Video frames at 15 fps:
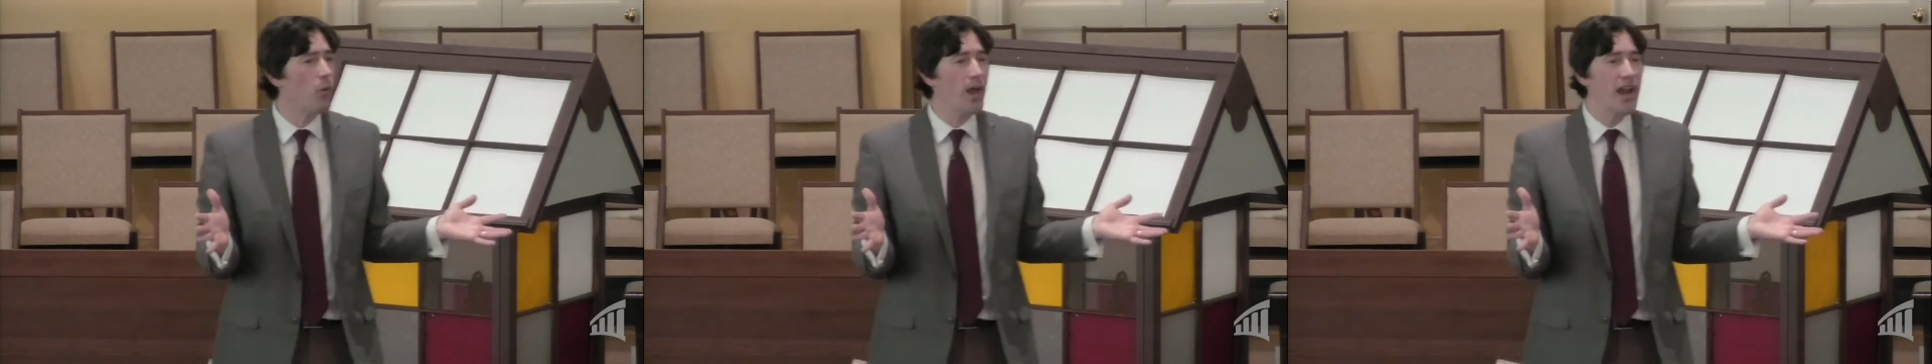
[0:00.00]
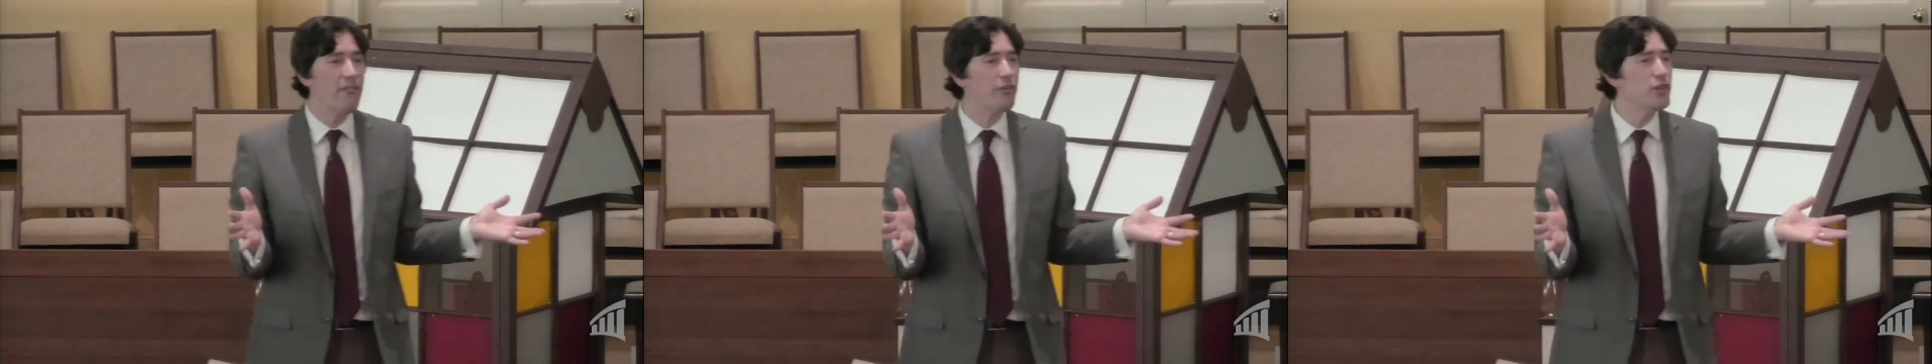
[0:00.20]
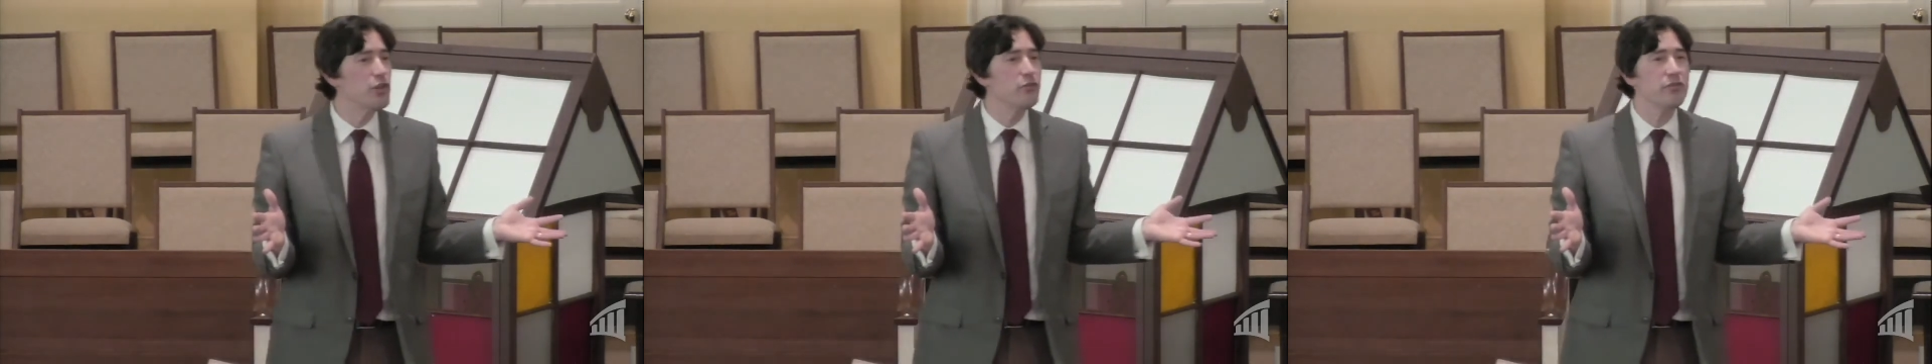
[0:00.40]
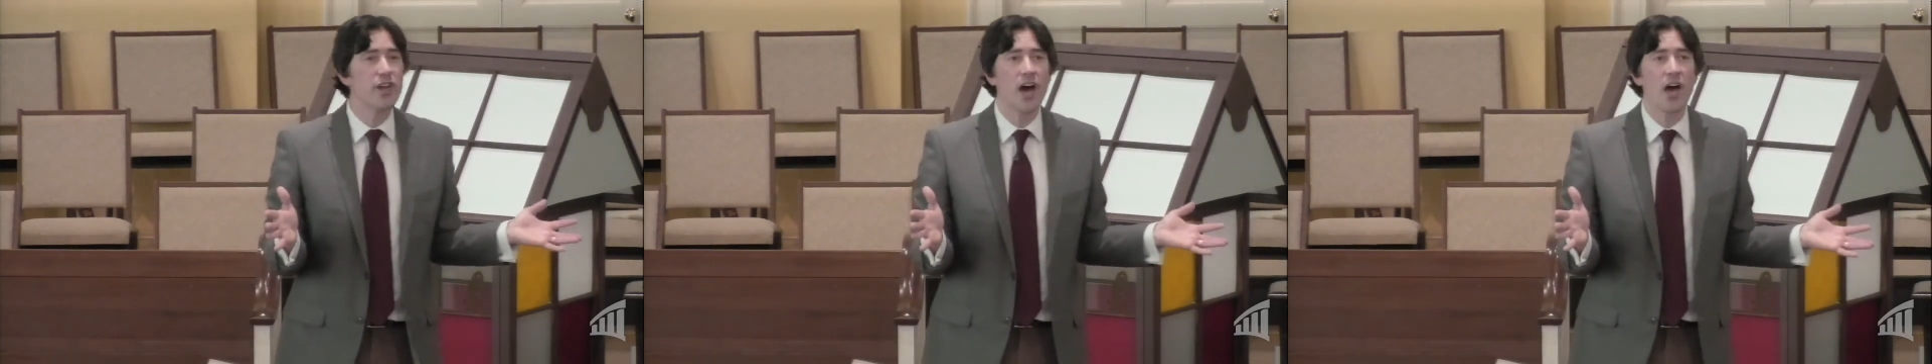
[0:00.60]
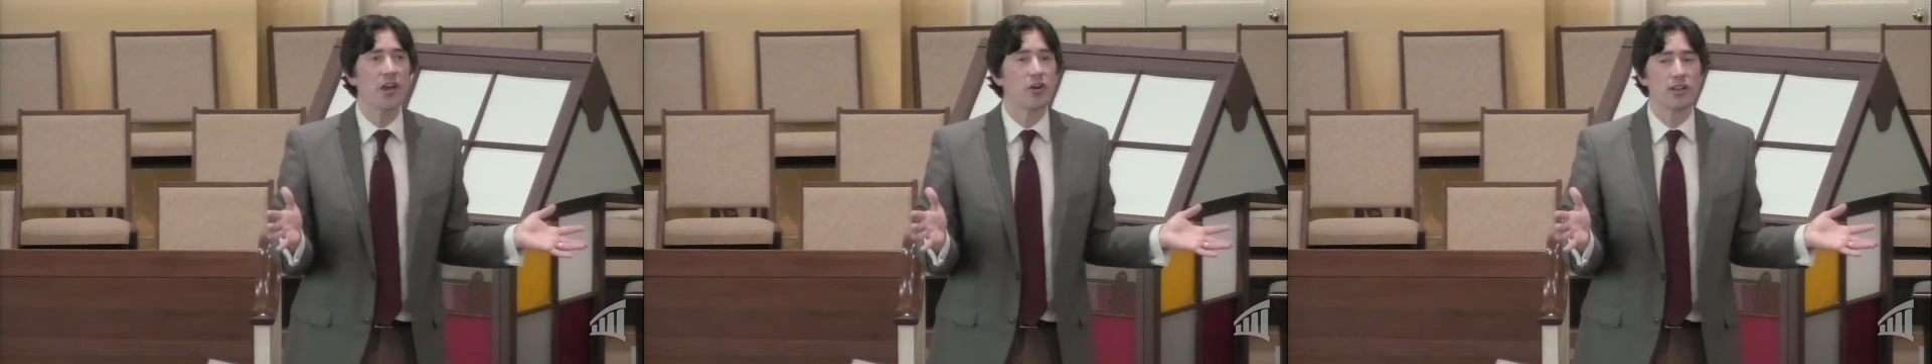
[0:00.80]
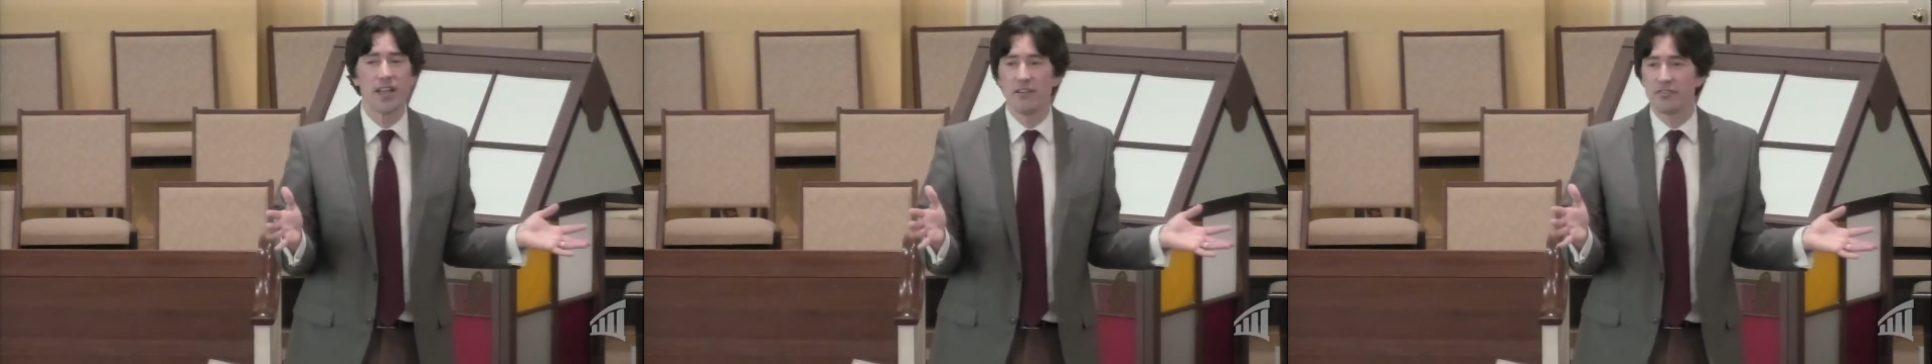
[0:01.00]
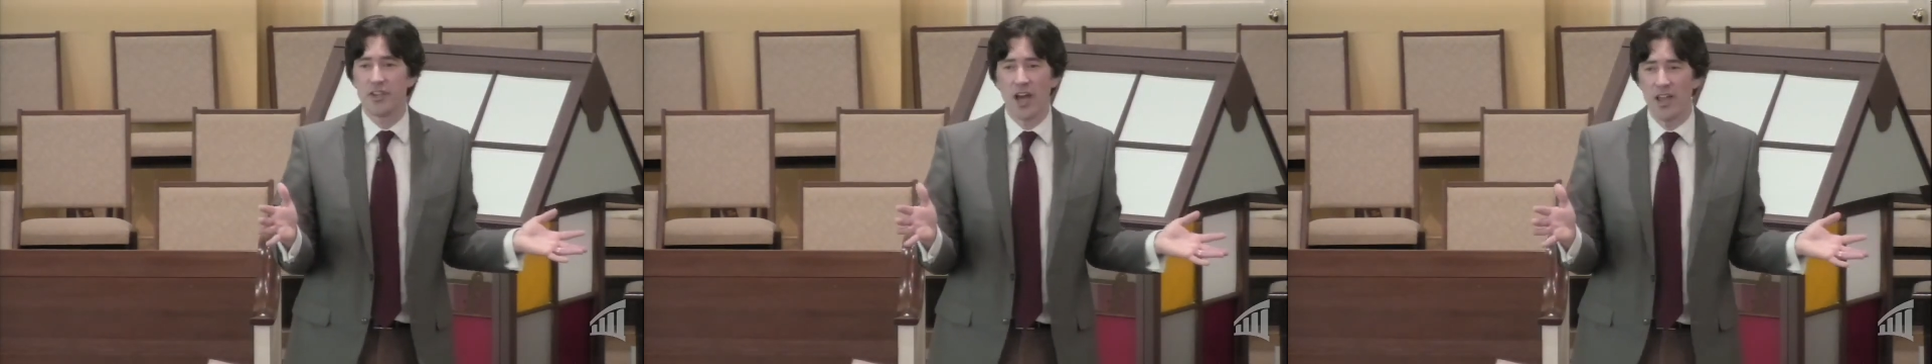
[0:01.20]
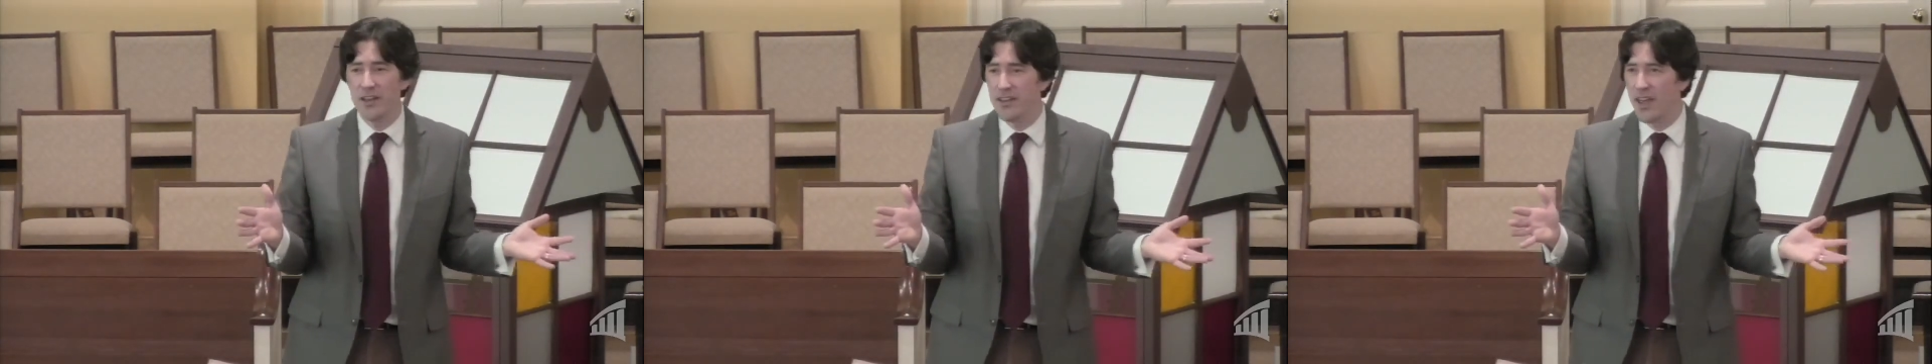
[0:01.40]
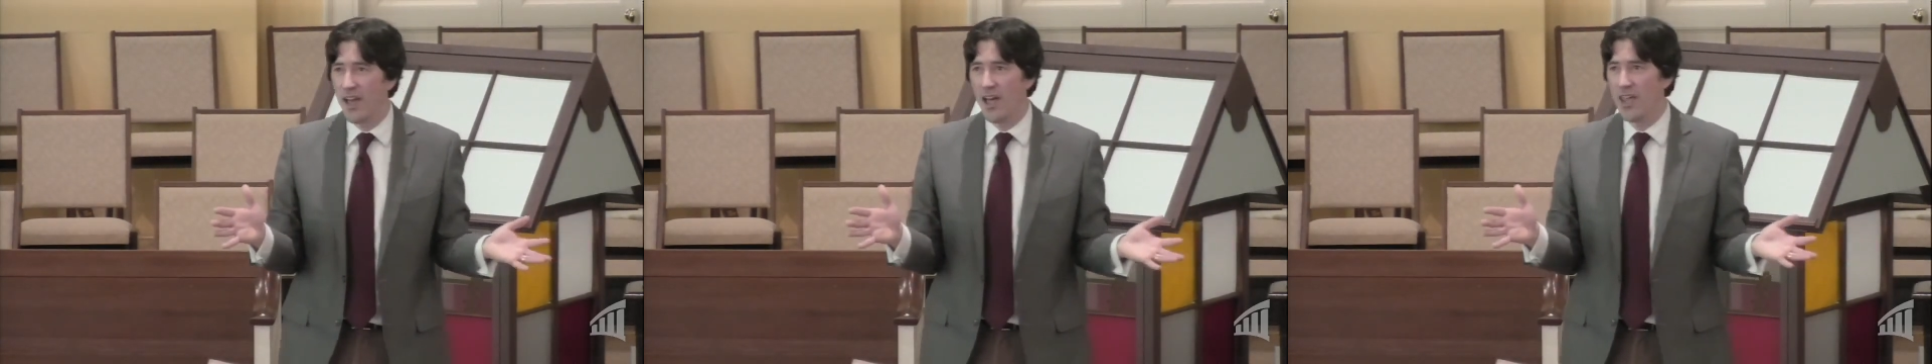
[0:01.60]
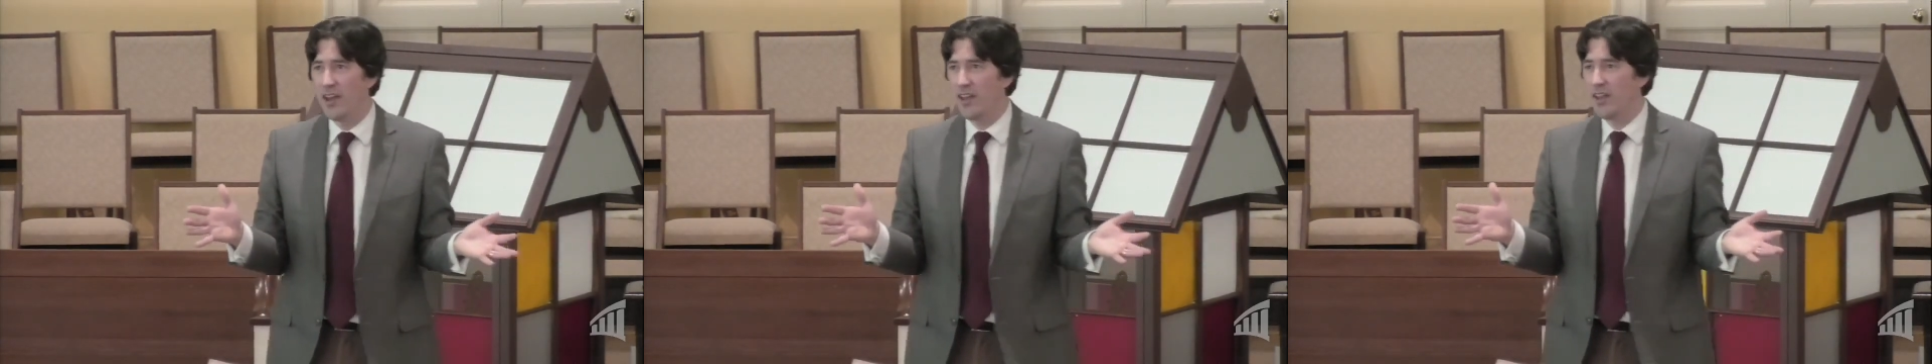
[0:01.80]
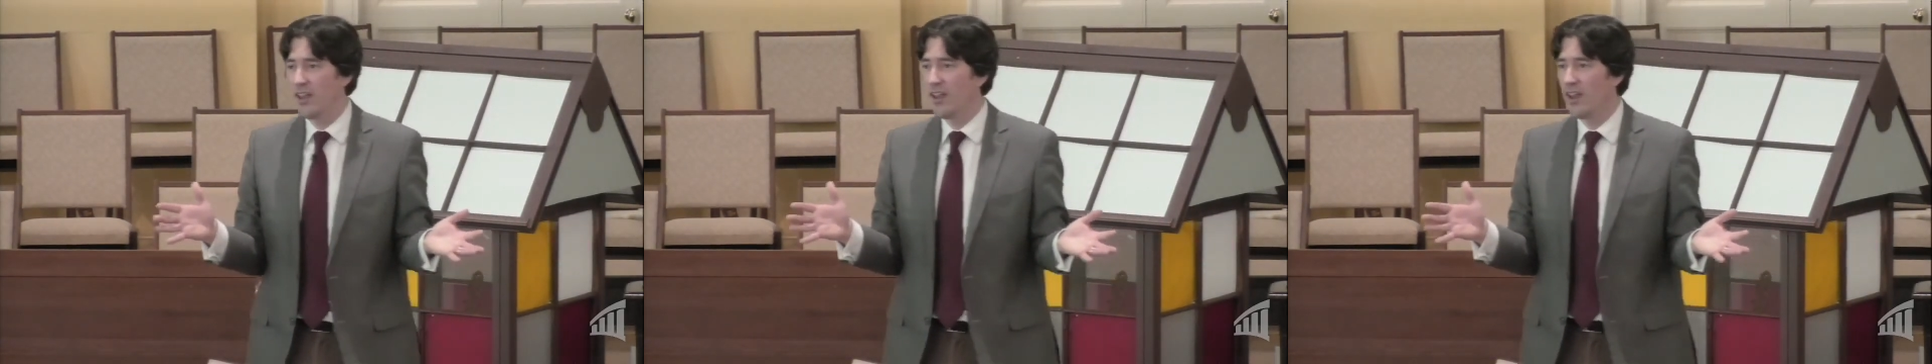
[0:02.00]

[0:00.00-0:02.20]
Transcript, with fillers: whatever you've done or left undone